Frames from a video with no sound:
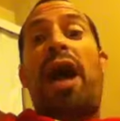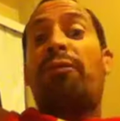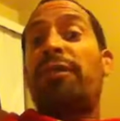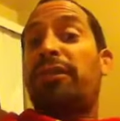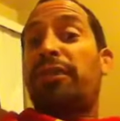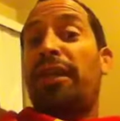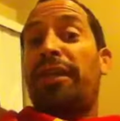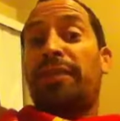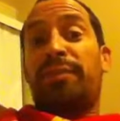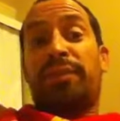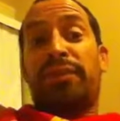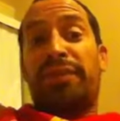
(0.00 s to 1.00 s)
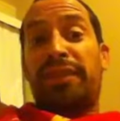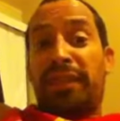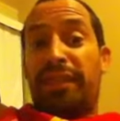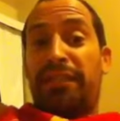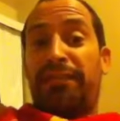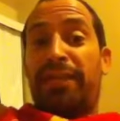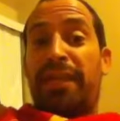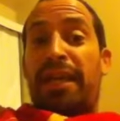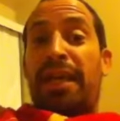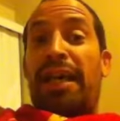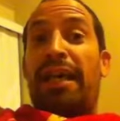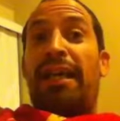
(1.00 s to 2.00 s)
a threat is perceived
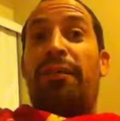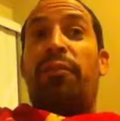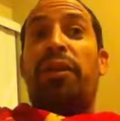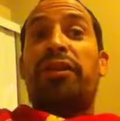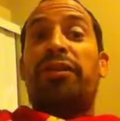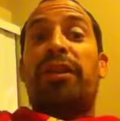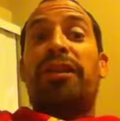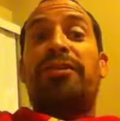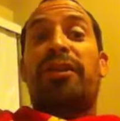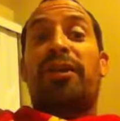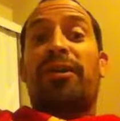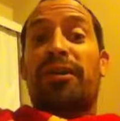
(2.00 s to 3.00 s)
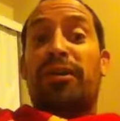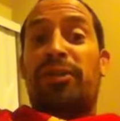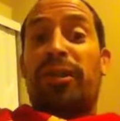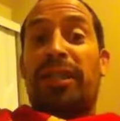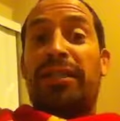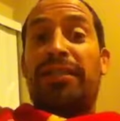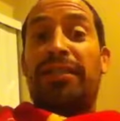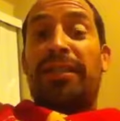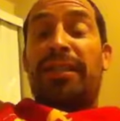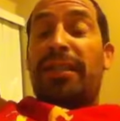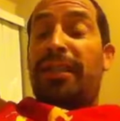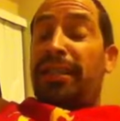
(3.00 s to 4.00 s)
and what threats are addressed
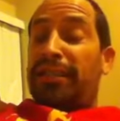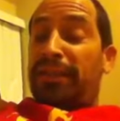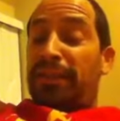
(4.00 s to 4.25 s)
is